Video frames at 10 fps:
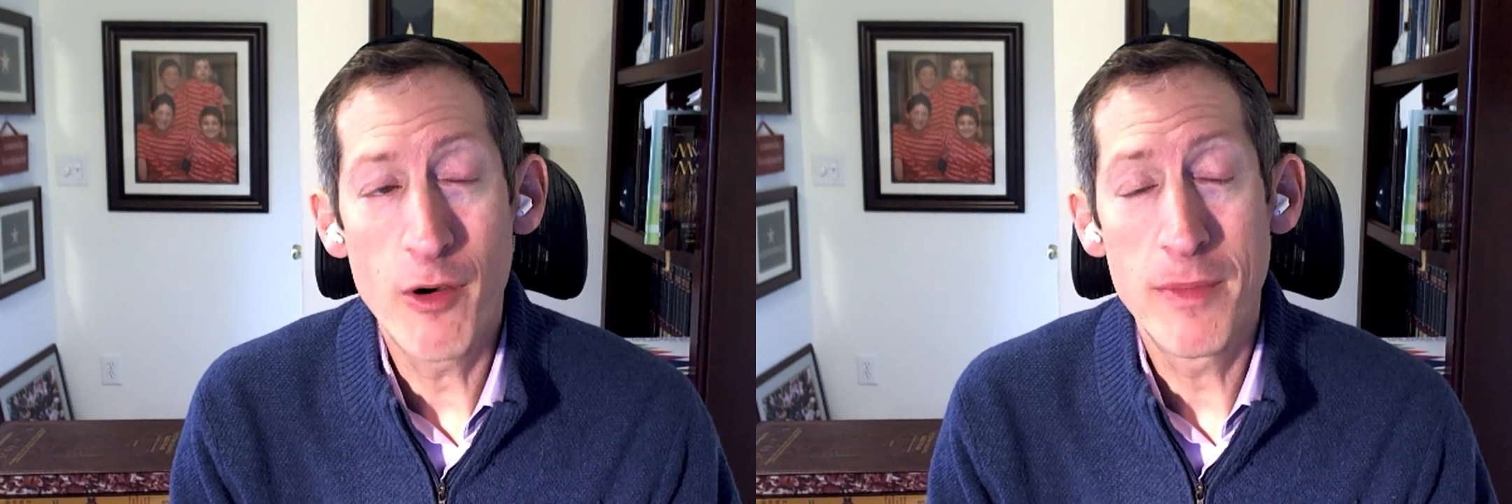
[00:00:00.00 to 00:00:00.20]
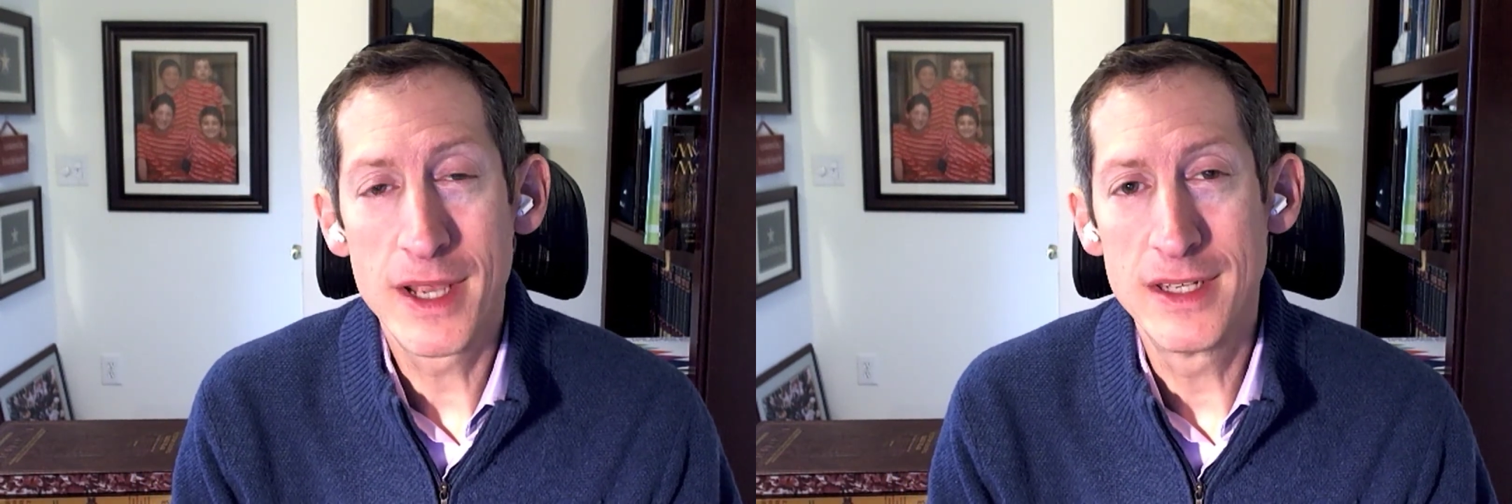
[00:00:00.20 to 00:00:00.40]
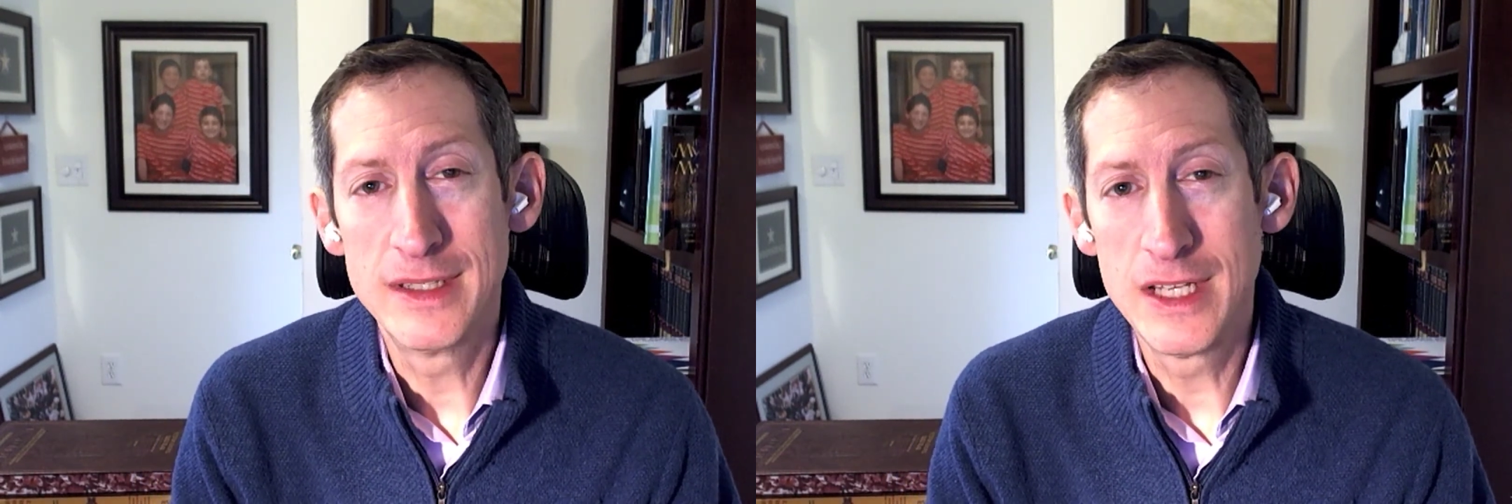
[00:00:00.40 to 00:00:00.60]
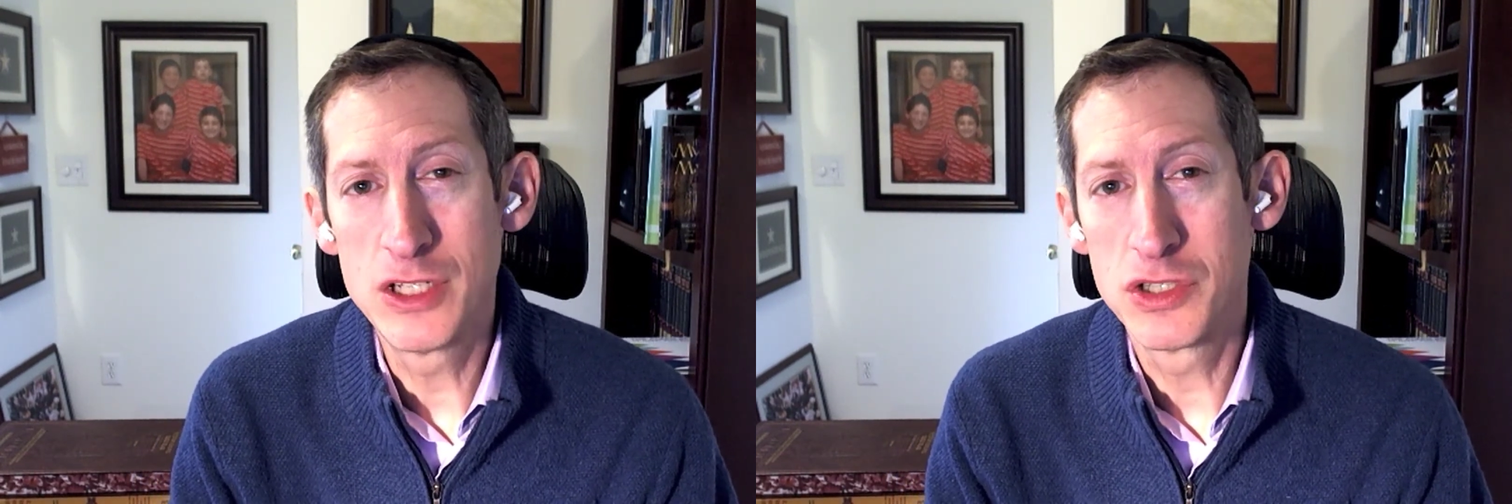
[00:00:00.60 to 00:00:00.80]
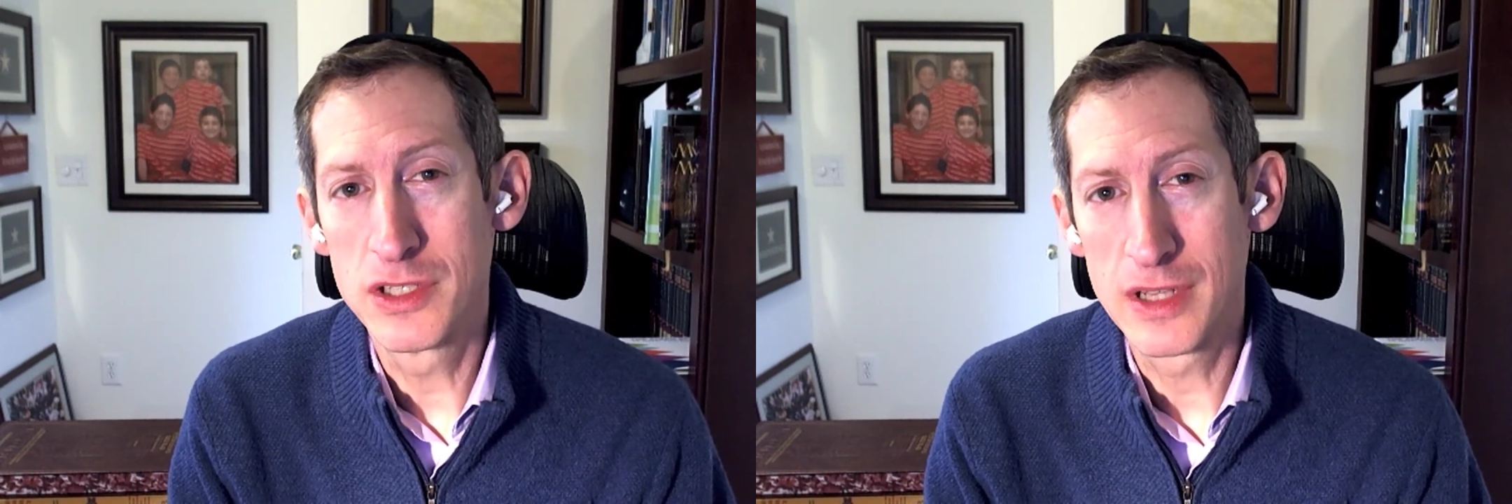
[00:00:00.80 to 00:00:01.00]
am I going to
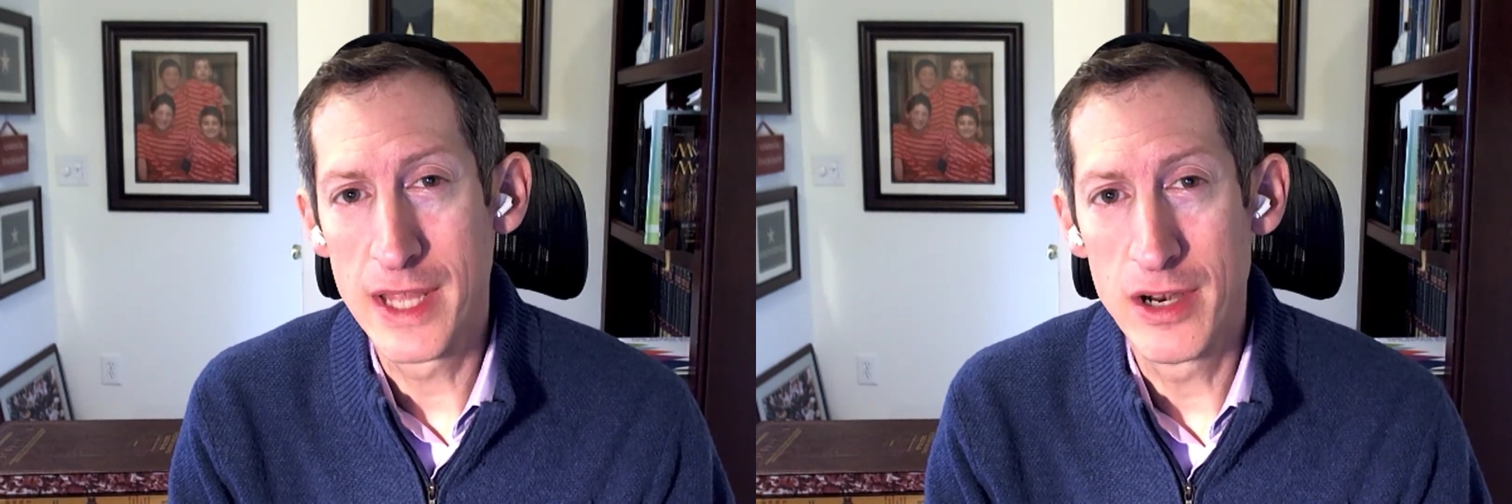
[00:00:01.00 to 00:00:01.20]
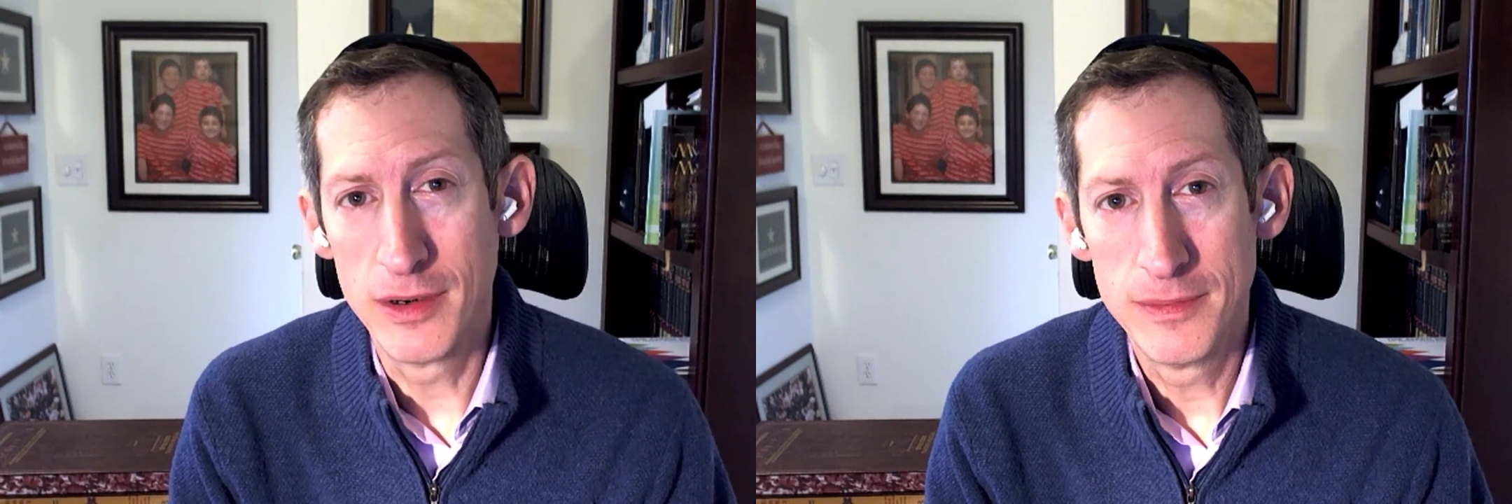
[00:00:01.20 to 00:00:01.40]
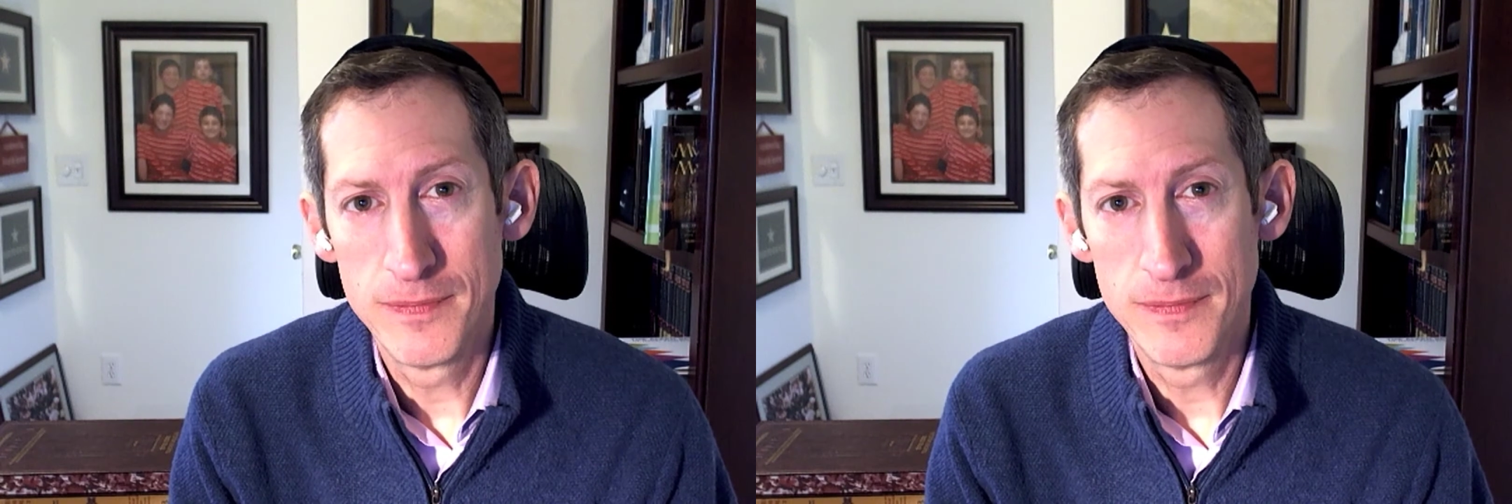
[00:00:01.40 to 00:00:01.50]
teach this later?